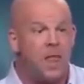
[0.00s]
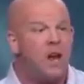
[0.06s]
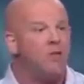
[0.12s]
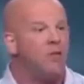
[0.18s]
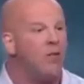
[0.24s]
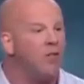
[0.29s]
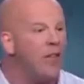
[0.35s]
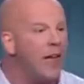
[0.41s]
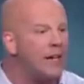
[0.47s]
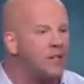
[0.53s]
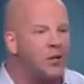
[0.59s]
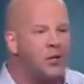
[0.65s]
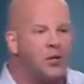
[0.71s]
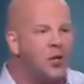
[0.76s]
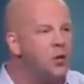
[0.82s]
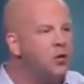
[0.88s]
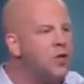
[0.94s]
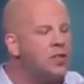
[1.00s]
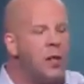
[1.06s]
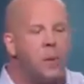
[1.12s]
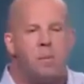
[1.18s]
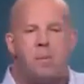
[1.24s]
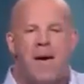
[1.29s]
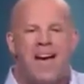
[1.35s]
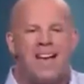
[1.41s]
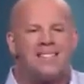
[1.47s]
Reflect Your Youth is the
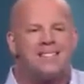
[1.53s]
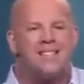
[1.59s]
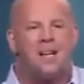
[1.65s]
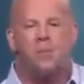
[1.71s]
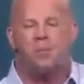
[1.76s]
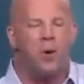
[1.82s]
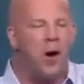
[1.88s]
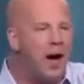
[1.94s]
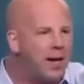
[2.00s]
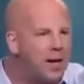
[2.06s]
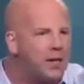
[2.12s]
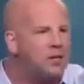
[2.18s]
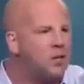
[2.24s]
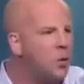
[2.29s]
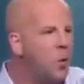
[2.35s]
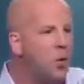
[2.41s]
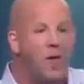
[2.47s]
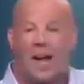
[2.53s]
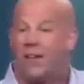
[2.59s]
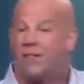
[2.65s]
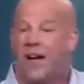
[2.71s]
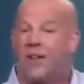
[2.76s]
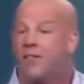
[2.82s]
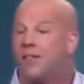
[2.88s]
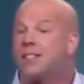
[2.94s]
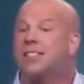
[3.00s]
best product tool that I've
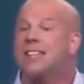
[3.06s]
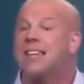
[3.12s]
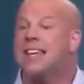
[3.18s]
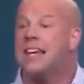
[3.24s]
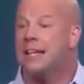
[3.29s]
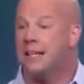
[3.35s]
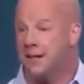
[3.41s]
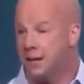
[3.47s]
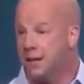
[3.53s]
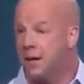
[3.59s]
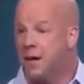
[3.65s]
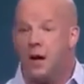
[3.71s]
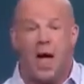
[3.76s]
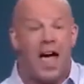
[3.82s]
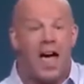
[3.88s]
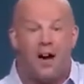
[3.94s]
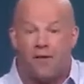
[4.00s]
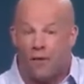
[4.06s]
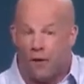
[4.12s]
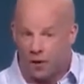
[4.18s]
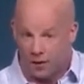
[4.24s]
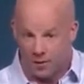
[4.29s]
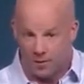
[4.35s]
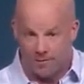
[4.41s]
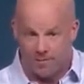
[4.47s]
ever seen, ever.